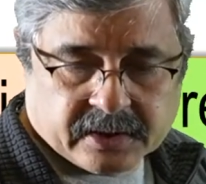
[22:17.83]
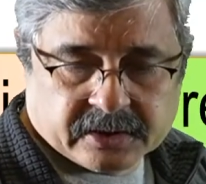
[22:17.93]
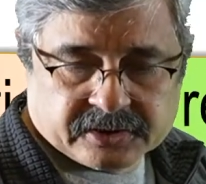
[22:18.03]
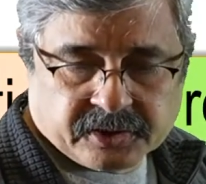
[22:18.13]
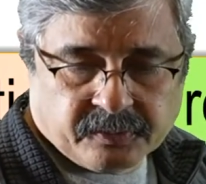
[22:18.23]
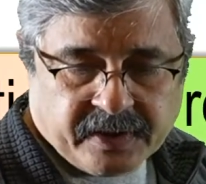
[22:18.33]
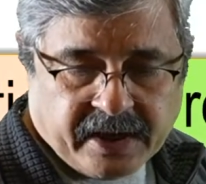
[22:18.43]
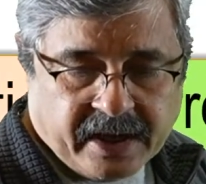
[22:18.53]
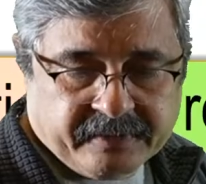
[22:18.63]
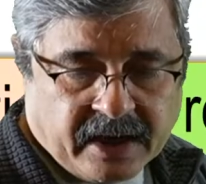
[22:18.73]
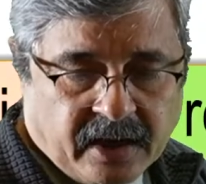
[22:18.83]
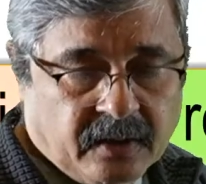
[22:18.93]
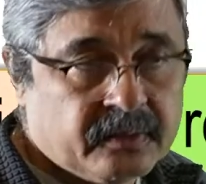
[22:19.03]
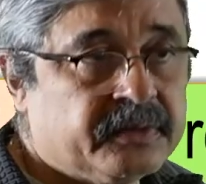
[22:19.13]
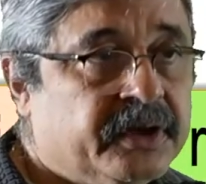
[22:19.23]
So we have
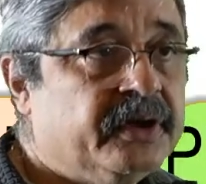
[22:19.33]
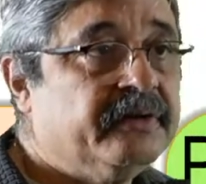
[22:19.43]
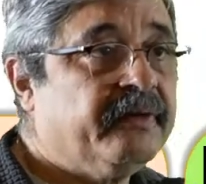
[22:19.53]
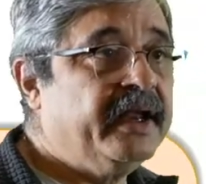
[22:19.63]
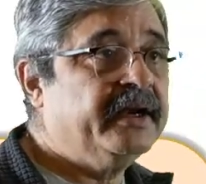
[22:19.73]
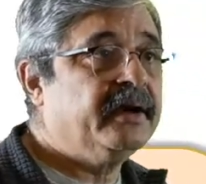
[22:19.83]
now divided